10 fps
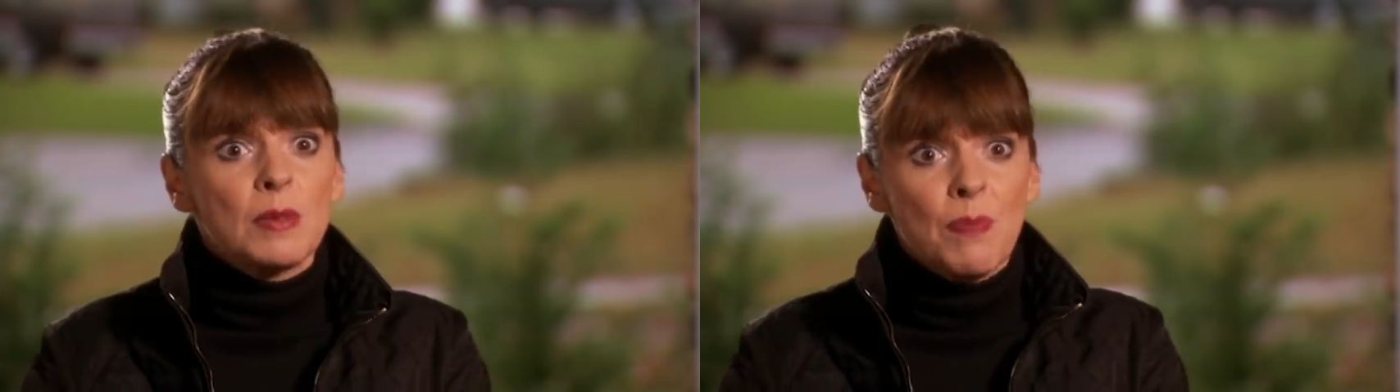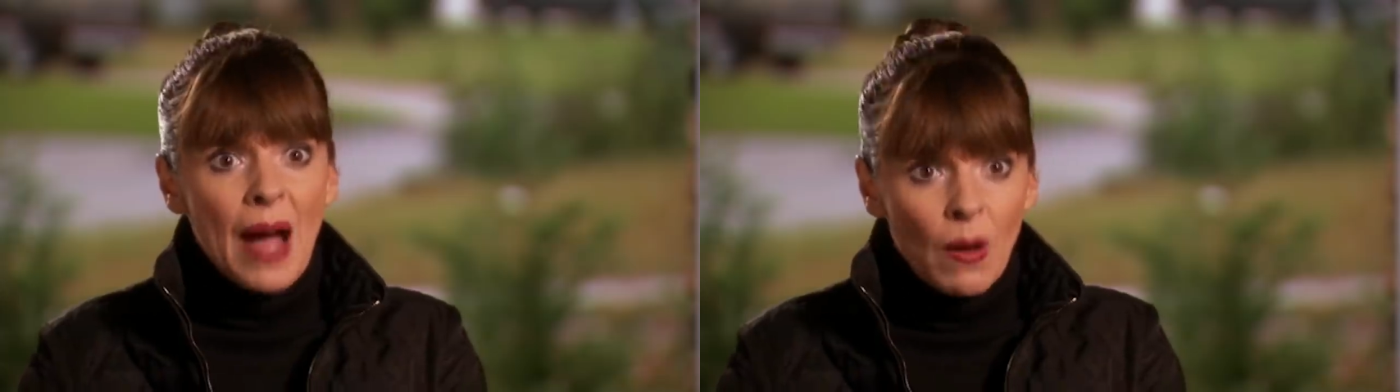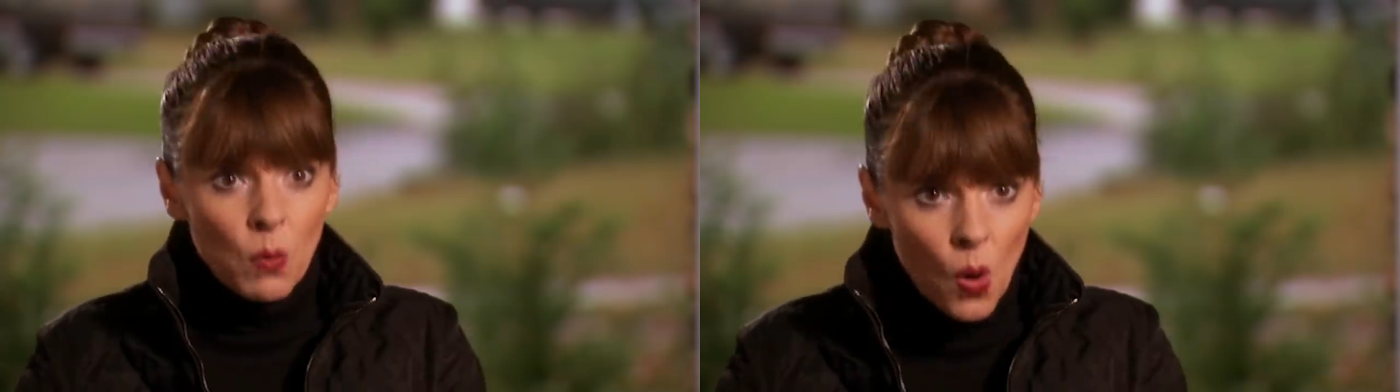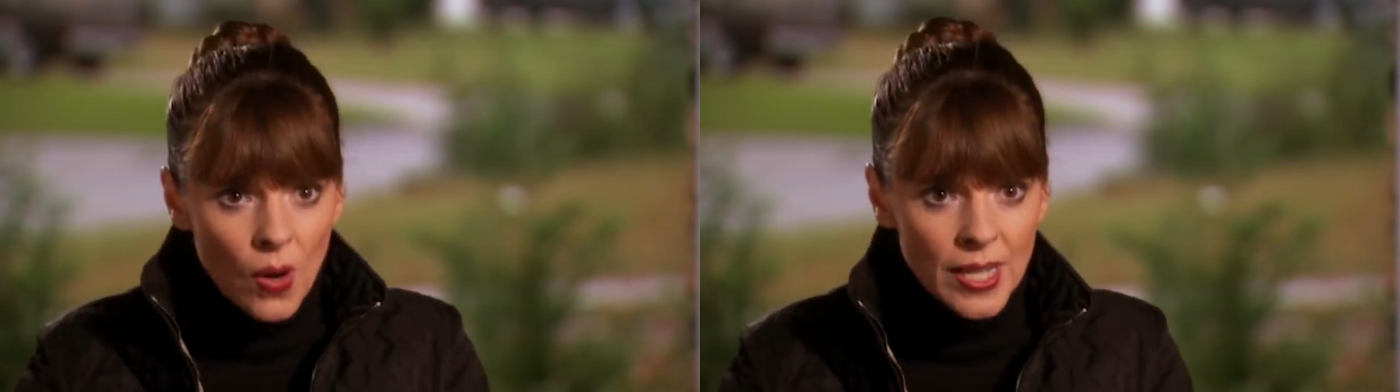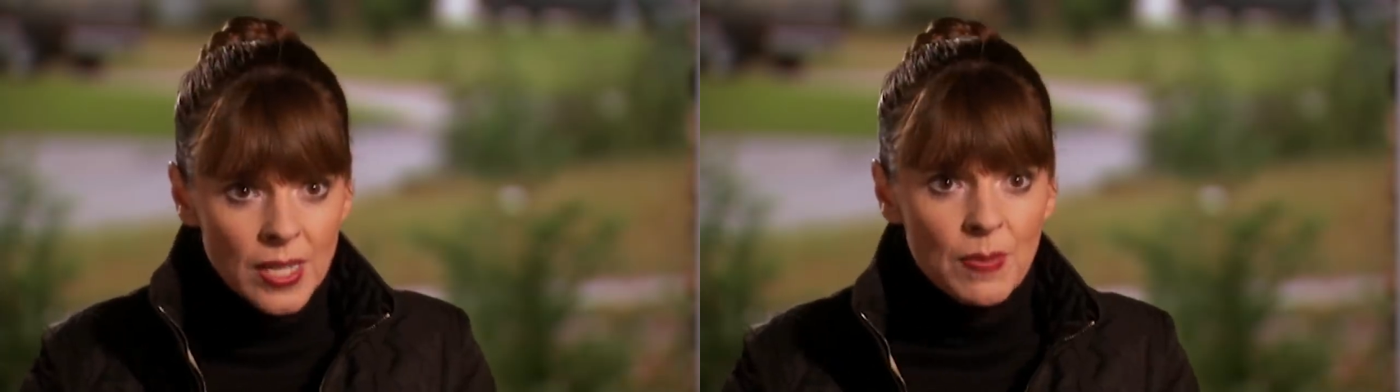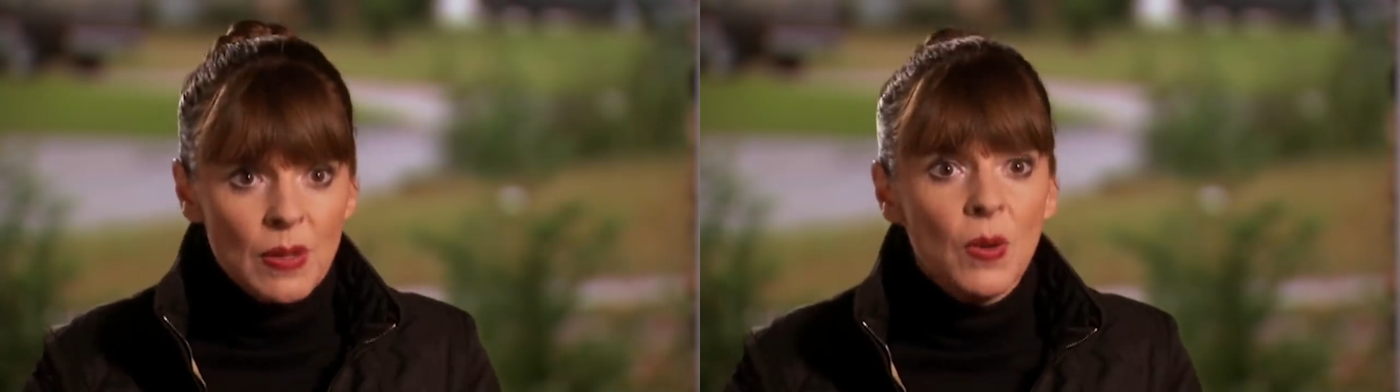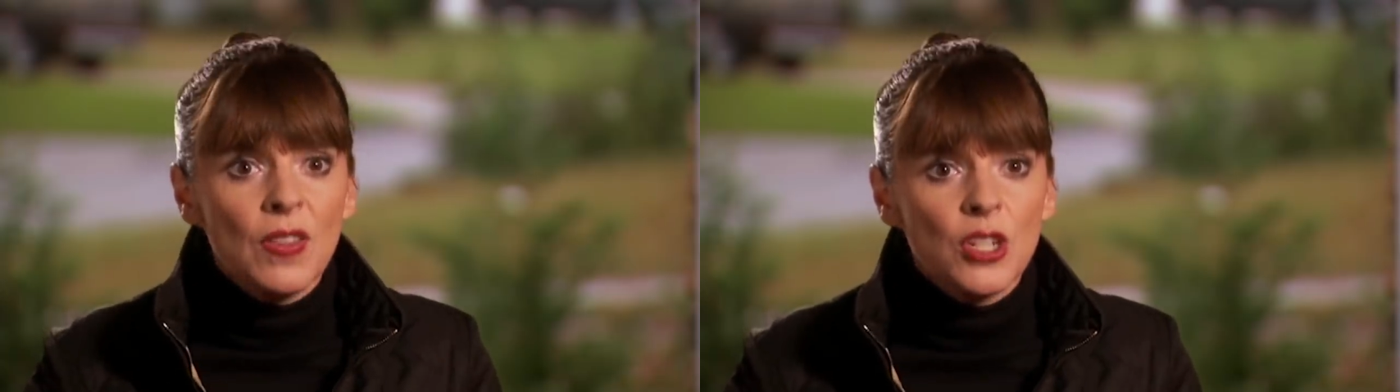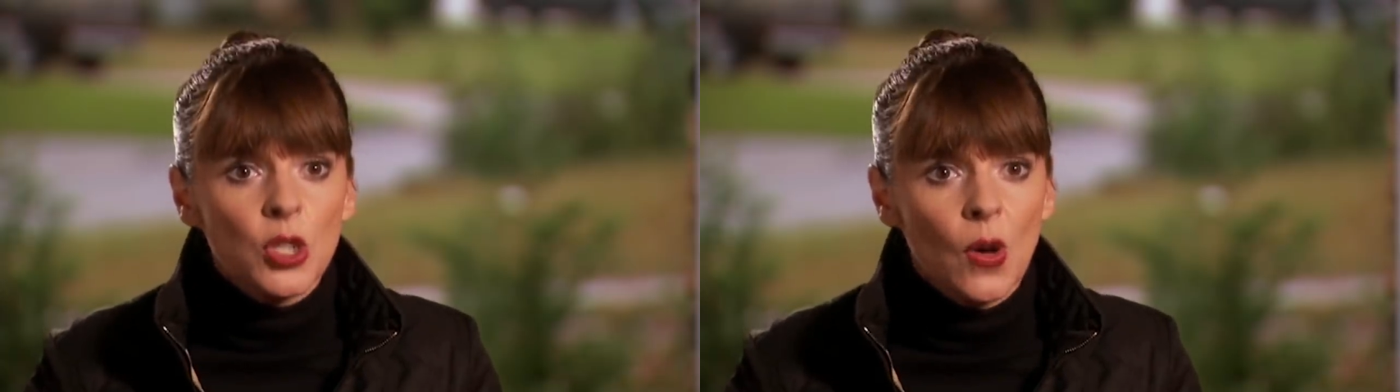comes back walking to me
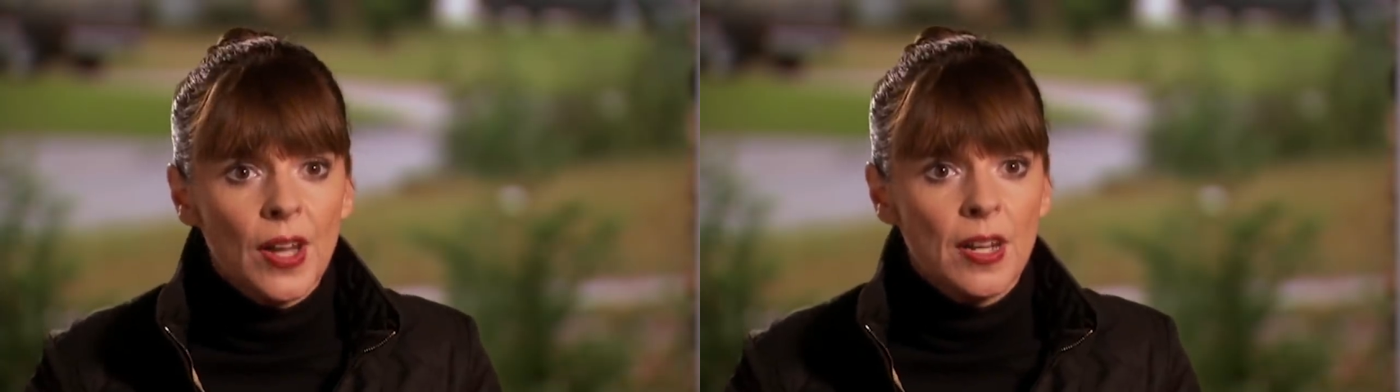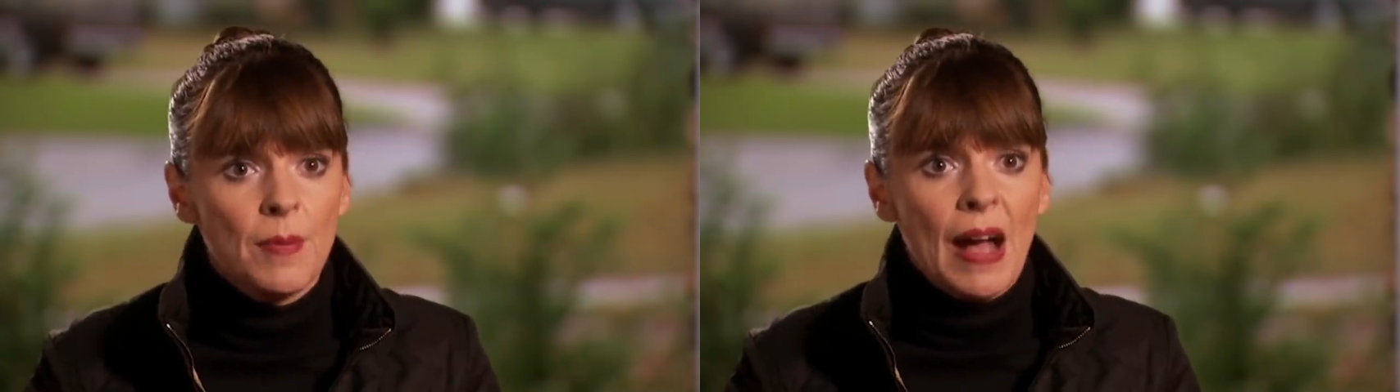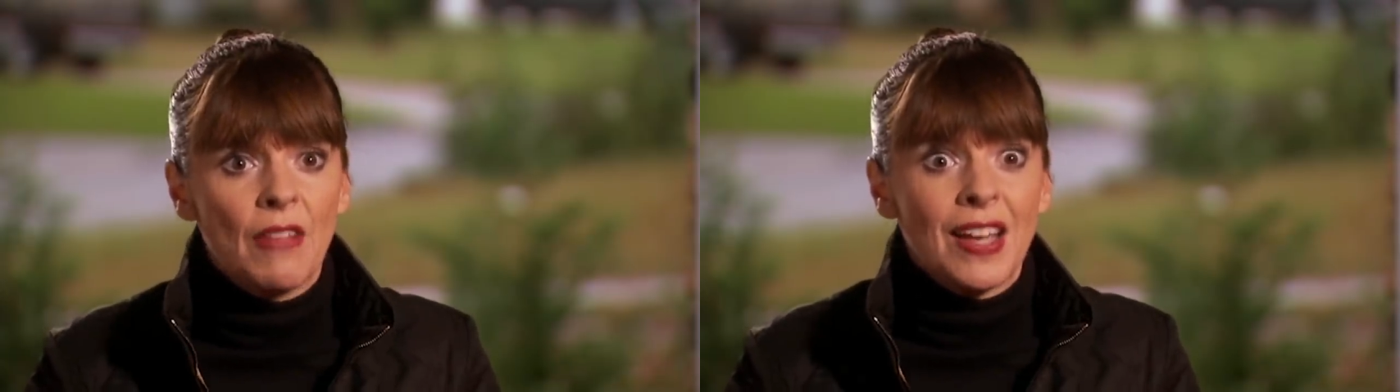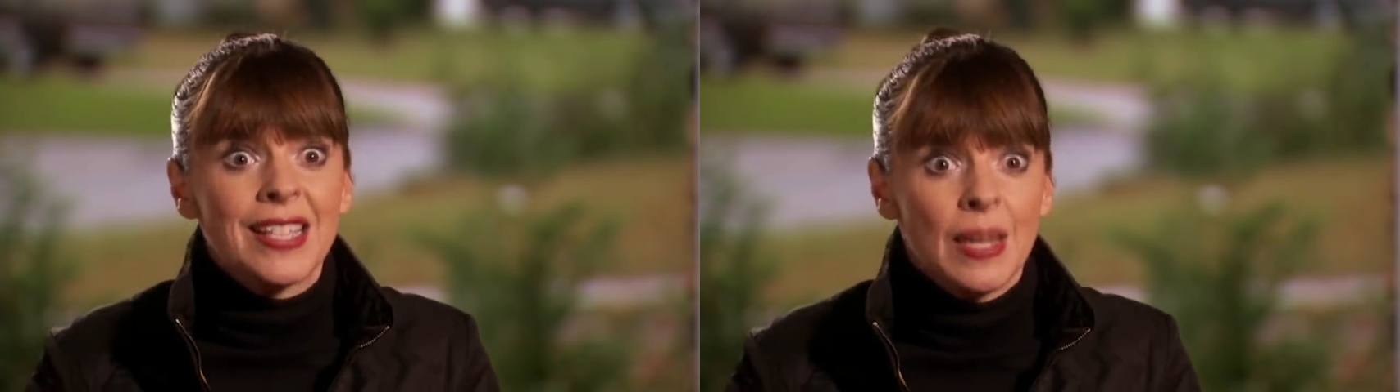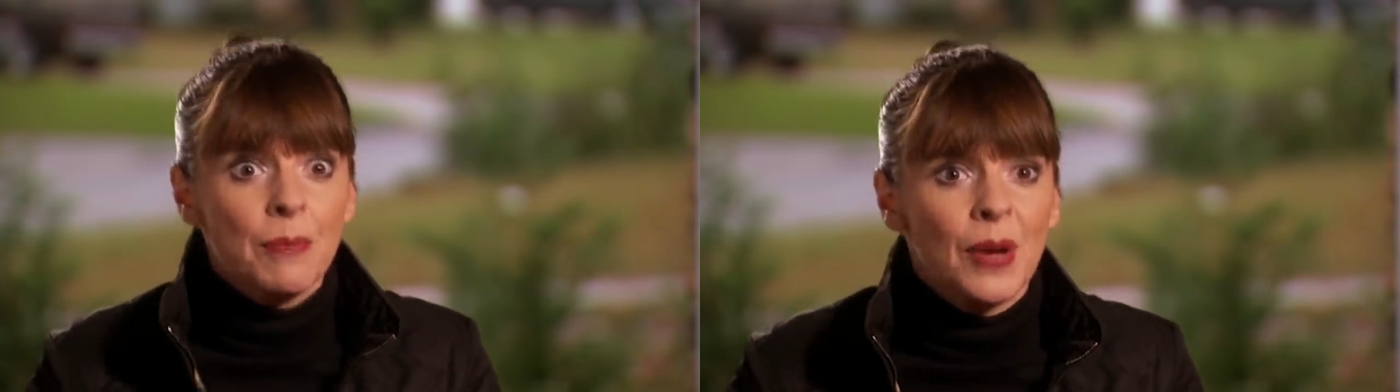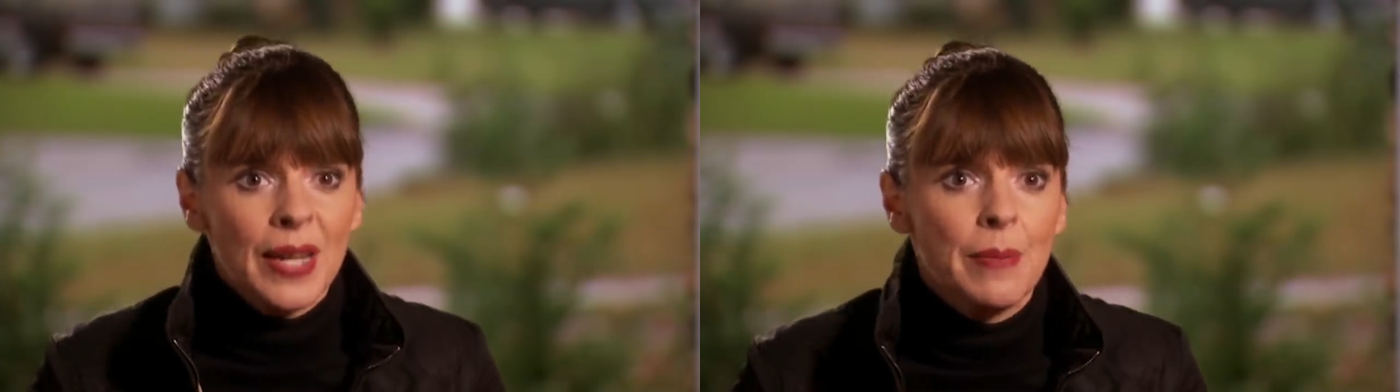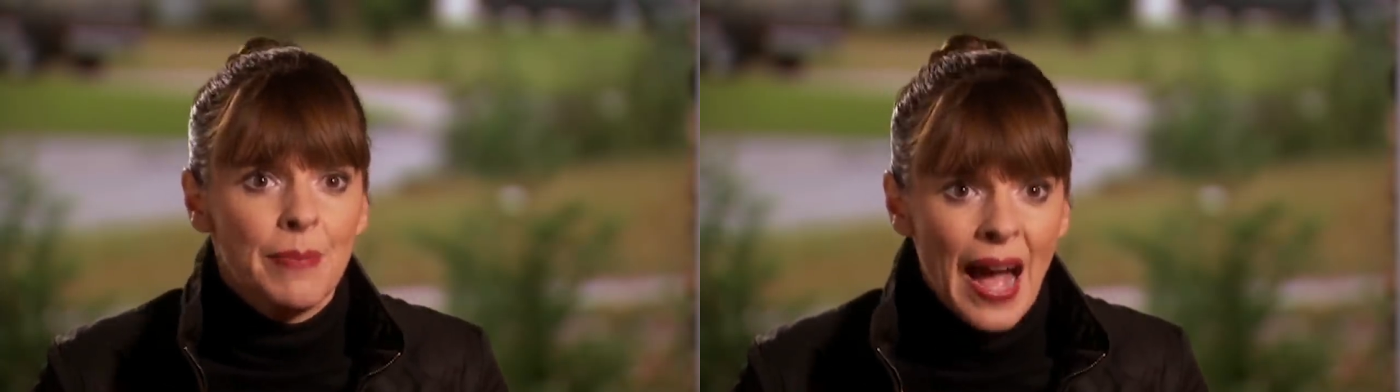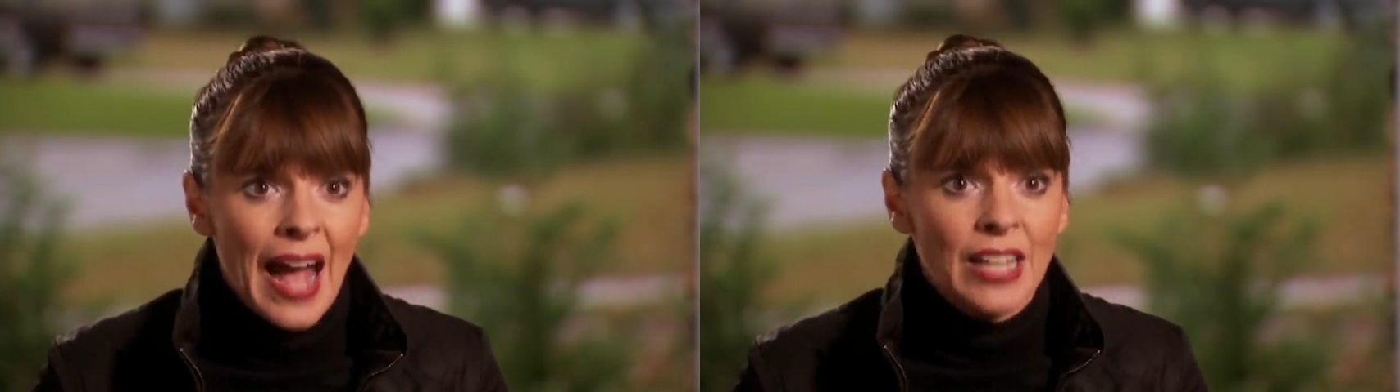with the toy in her mouth, I say, bring it